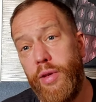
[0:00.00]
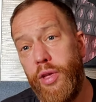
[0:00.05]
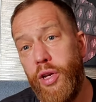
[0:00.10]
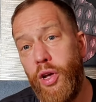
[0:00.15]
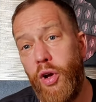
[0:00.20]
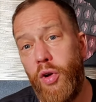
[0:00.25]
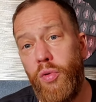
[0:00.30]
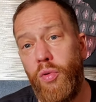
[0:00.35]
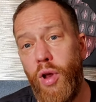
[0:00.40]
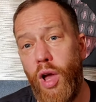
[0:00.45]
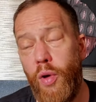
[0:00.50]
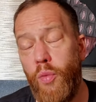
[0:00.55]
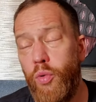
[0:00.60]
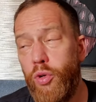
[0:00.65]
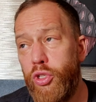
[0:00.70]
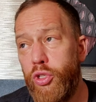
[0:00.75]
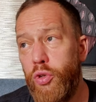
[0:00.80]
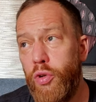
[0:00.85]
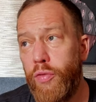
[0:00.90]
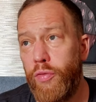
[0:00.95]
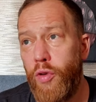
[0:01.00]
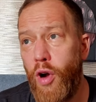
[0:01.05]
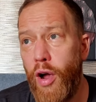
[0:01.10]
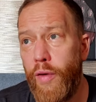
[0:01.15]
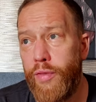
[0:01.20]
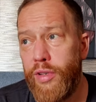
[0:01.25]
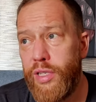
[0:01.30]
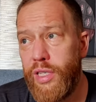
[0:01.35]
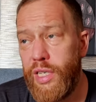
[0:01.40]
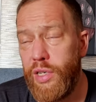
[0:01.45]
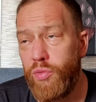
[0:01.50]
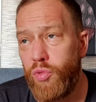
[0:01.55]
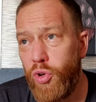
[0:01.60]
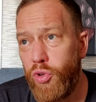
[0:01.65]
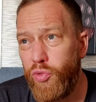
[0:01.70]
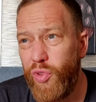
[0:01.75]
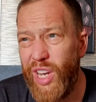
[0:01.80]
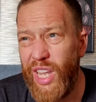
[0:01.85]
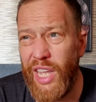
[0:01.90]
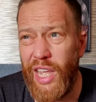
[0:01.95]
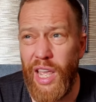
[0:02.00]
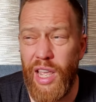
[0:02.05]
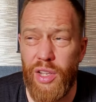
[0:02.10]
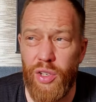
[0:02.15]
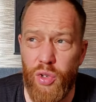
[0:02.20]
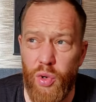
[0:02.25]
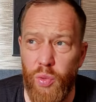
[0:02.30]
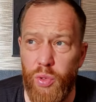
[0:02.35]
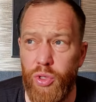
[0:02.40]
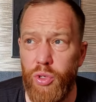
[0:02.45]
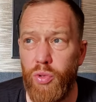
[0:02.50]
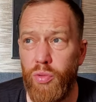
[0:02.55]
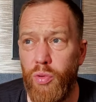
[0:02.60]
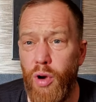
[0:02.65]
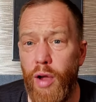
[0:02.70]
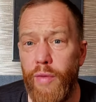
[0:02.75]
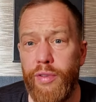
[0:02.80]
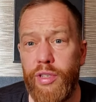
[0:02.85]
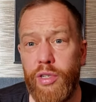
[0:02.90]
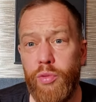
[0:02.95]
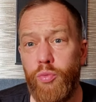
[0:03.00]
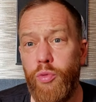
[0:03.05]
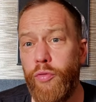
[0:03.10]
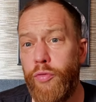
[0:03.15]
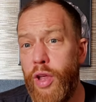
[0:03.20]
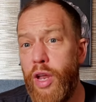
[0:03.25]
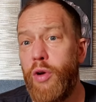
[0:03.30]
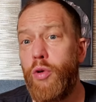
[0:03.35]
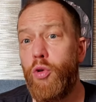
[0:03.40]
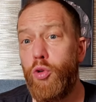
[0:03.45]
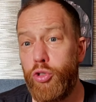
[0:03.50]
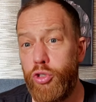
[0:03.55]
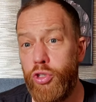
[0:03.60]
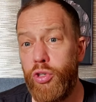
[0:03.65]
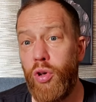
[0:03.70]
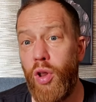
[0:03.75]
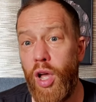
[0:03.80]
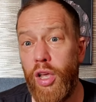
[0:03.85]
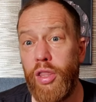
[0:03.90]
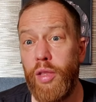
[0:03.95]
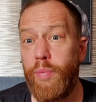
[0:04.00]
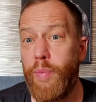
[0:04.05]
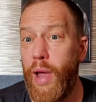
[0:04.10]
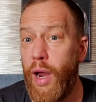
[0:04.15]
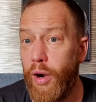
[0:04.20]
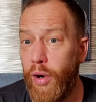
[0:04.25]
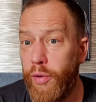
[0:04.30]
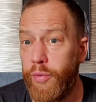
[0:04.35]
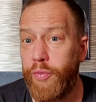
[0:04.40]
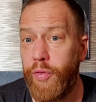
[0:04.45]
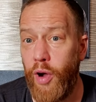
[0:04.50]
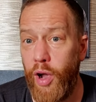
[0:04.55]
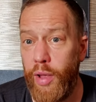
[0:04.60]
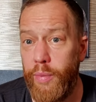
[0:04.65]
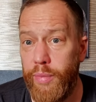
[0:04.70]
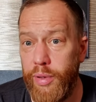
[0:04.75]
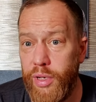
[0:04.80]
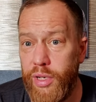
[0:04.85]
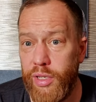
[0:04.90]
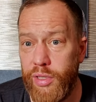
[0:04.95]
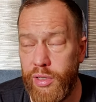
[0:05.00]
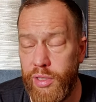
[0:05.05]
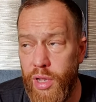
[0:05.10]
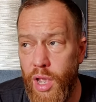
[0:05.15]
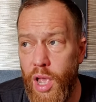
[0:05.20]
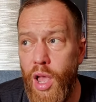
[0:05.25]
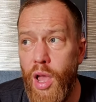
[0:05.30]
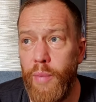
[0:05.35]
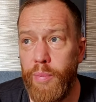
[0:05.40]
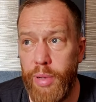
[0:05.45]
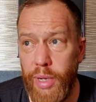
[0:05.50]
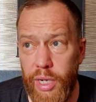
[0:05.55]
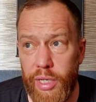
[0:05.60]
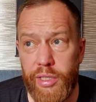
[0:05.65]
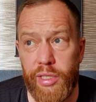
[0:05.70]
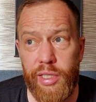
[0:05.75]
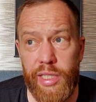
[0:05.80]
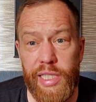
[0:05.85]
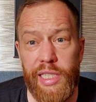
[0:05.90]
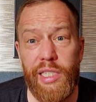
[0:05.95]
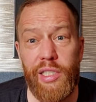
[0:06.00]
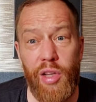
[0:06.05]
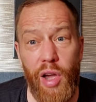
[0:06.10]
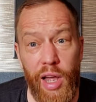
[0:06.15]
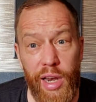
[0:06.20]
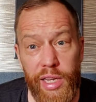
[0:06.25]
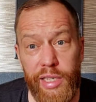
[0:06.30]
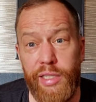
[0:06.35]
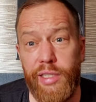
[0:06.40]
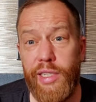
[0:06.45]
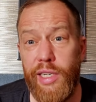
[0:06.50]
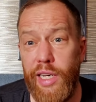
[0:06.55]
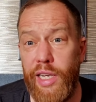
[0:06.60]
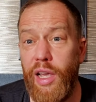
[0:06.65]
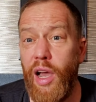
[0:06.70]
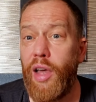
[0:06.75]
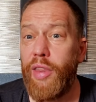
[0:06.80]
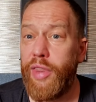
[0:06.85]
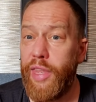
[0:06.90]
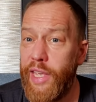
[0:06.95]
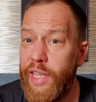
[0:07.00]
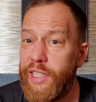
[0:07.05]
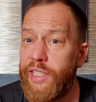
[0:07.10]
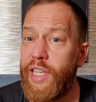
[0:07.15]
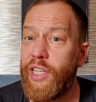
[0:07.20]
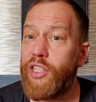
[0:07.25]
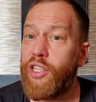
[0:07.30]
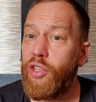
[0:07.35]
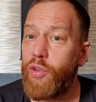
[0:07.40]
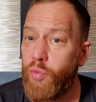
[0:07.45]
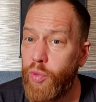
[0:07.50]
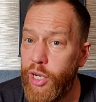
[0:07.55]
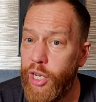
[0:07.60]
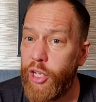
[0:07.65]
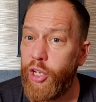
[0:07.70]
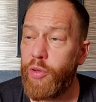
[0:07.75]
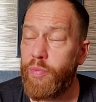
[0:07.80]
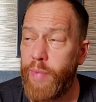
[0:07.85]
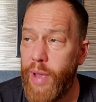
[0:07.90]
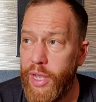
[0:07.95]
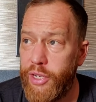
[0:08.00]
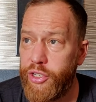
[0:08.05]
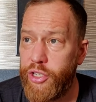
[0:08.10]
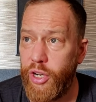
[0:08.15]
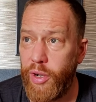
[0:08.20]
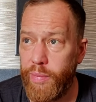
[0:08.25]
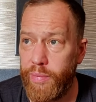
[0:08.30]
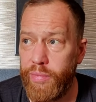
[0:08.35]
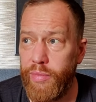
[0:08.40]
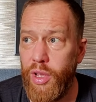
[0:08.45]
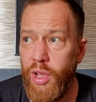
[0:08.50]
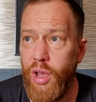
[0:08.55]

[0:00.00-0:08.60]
You know, like would you have rather seen Rodriguez or would you have rather seen Rivera or do you like the Paro fight? Because personally, stylistically, I think it's actually a really good matchup.